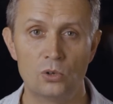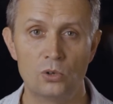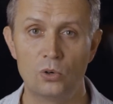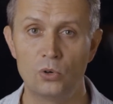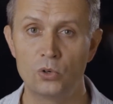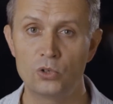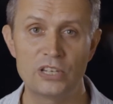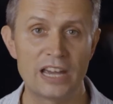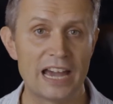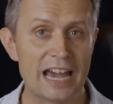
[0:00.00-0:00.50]

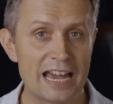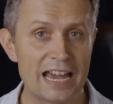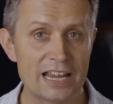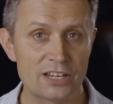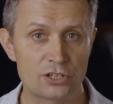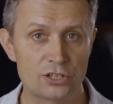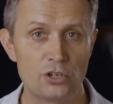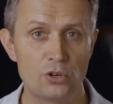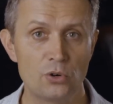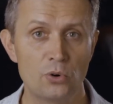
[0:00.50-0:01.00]
or to
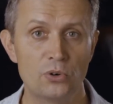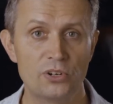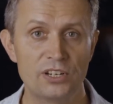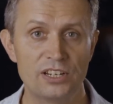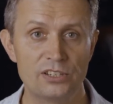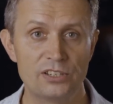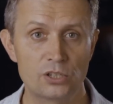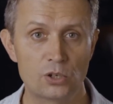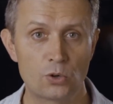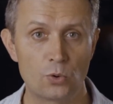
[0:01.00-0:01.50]
ask your
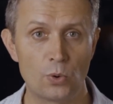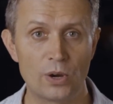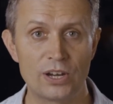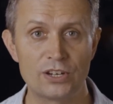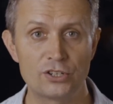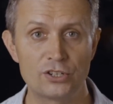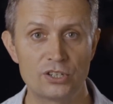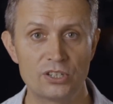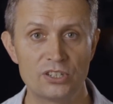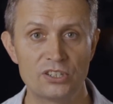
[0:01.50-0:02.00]
audience
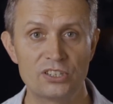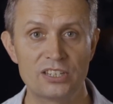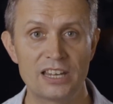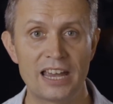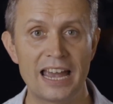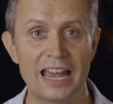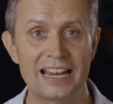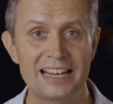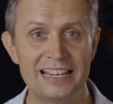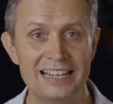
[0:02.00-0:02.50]
questions
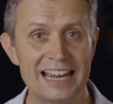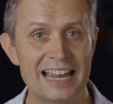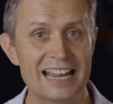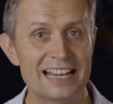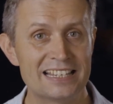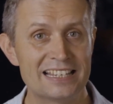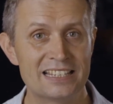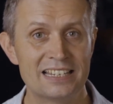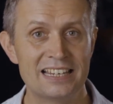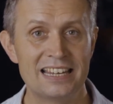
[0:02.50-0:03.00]
and
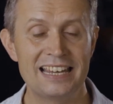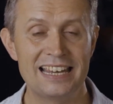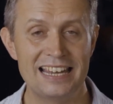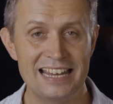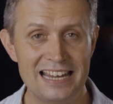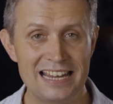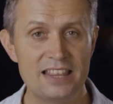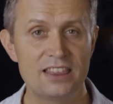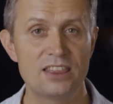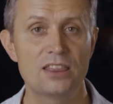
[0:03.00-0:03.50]
get
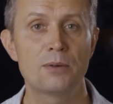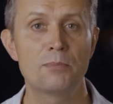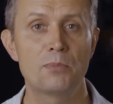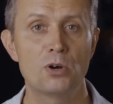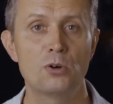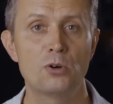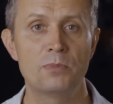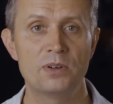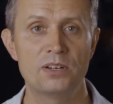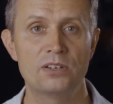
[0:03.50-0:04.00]

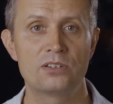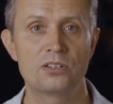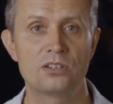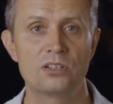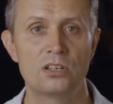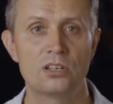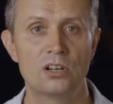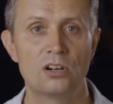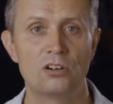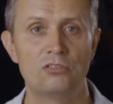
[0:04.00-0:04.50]
in-the-moment
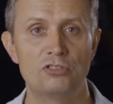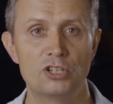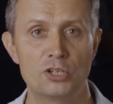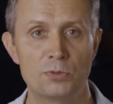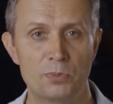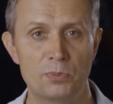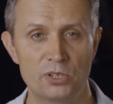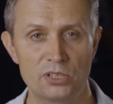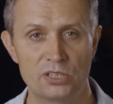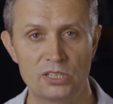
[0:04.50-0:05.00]

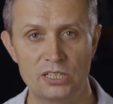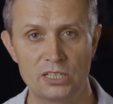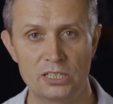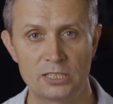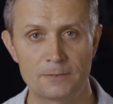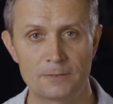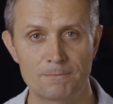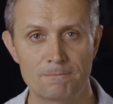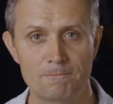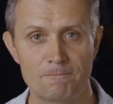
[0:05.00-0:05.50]

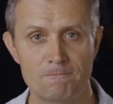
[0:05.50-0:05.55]
responses.